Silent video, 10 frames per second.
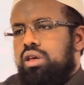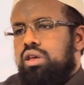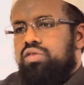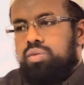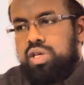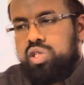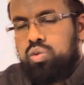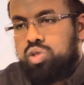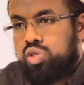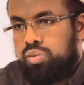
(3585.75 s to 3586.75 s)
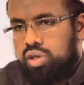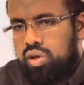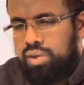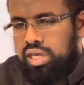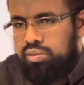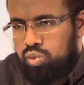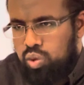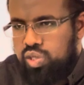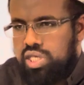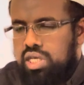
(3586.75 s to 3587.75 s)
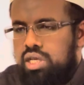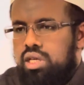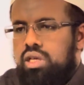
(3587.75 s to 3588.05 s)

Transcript: If a person wants to become a muhsin,